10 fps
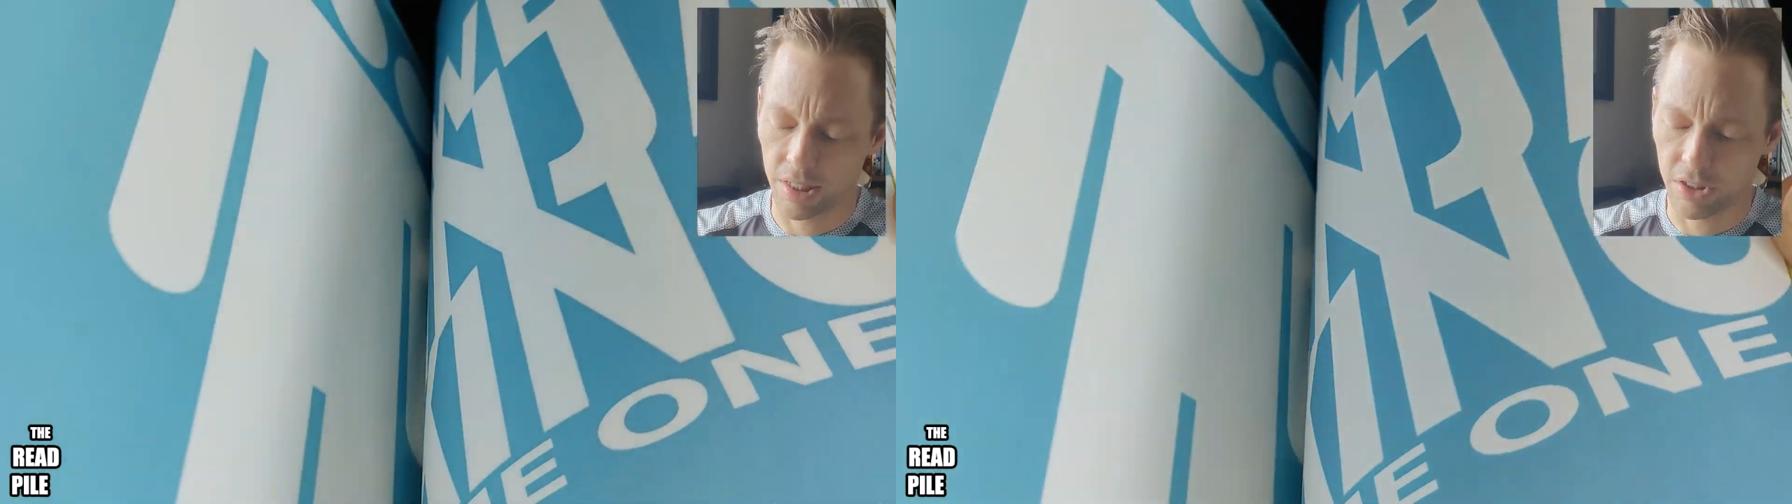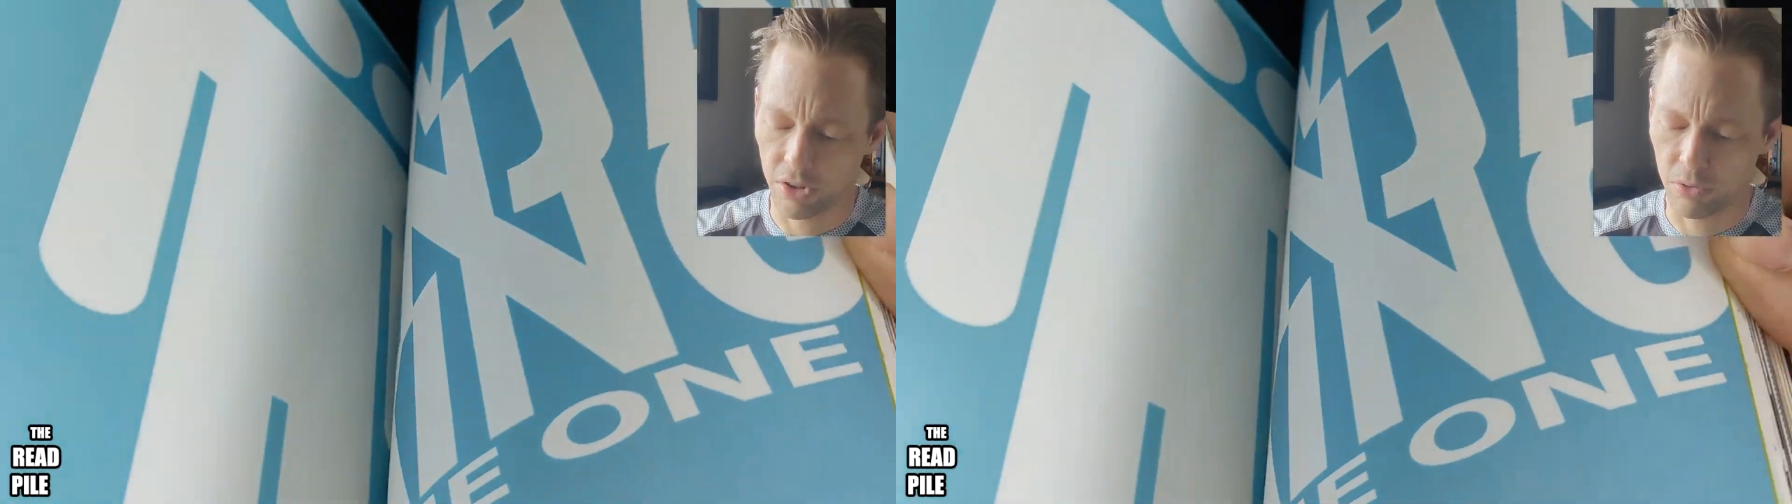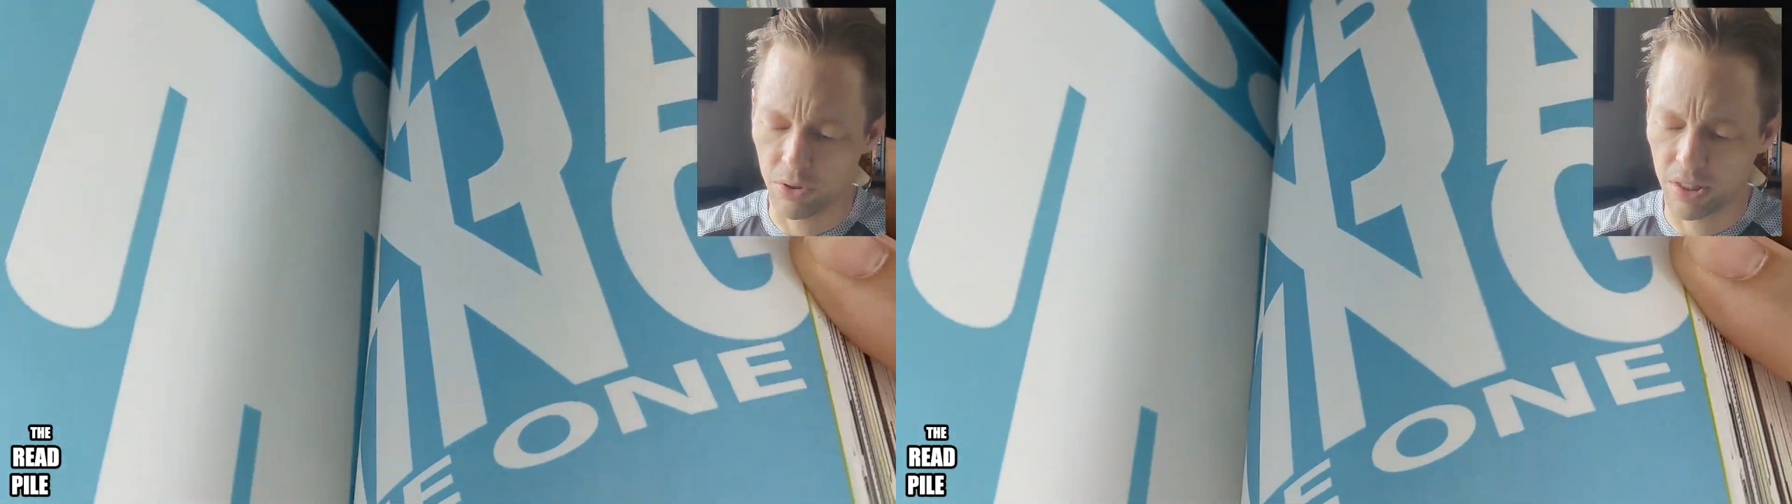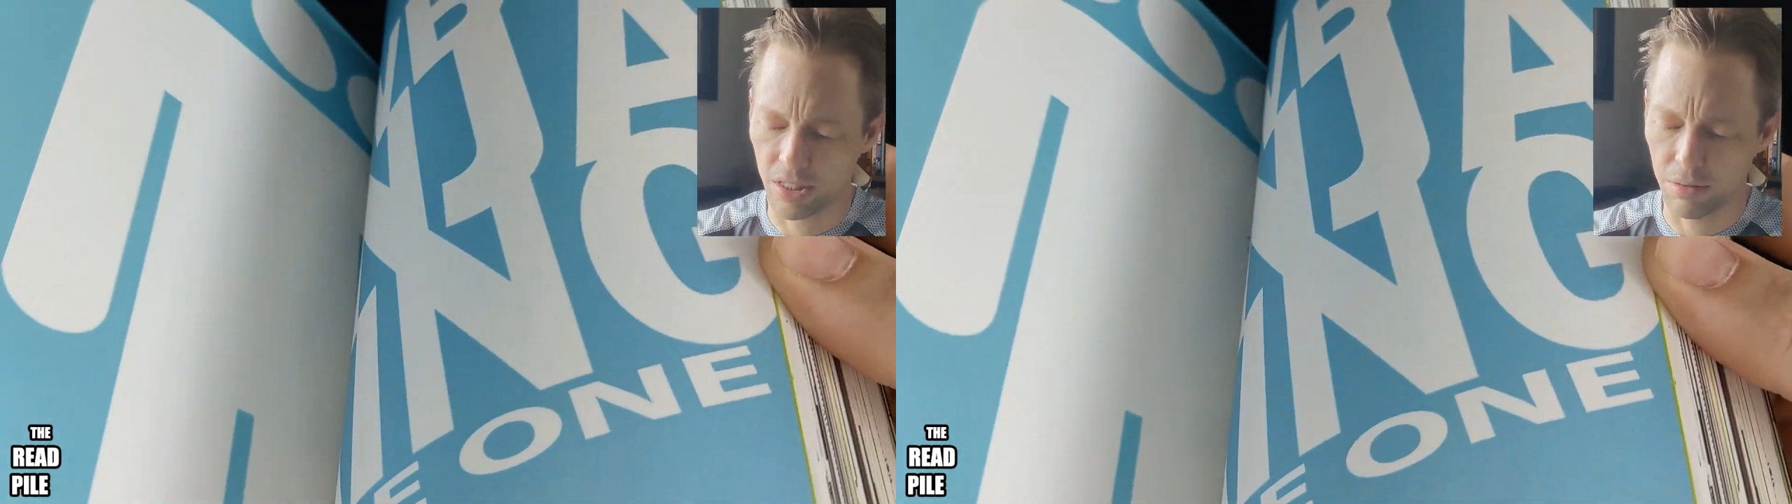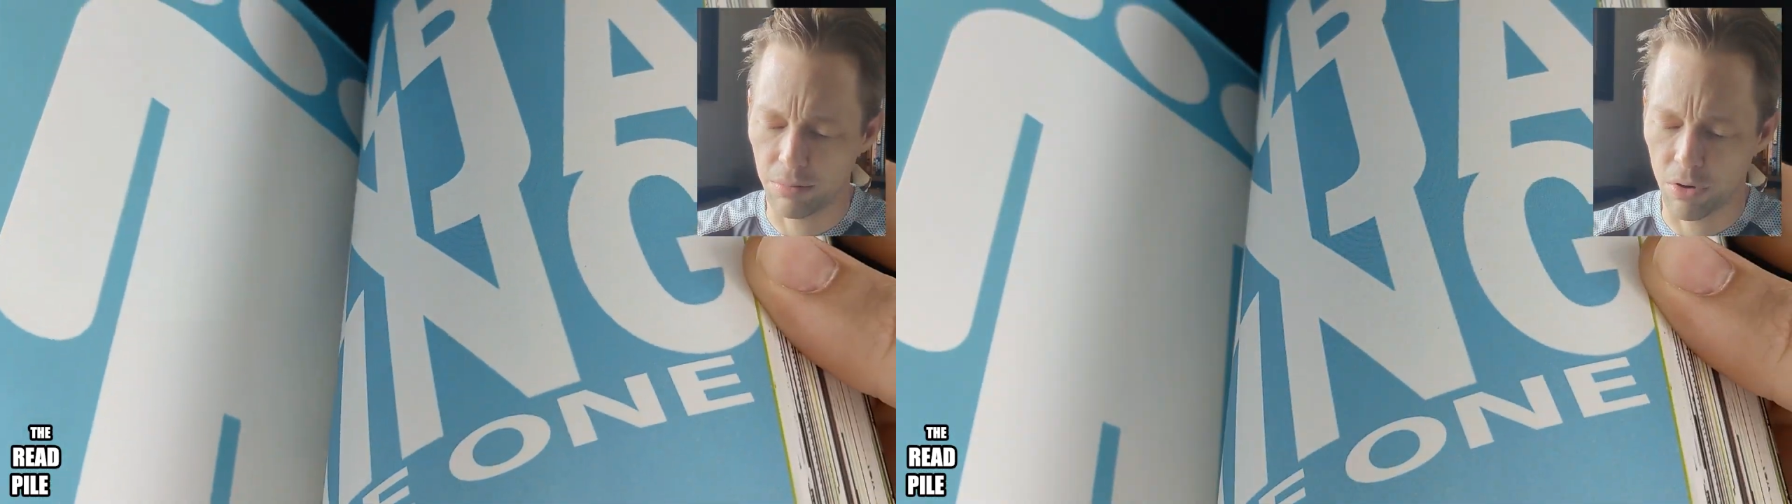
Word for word: They do seem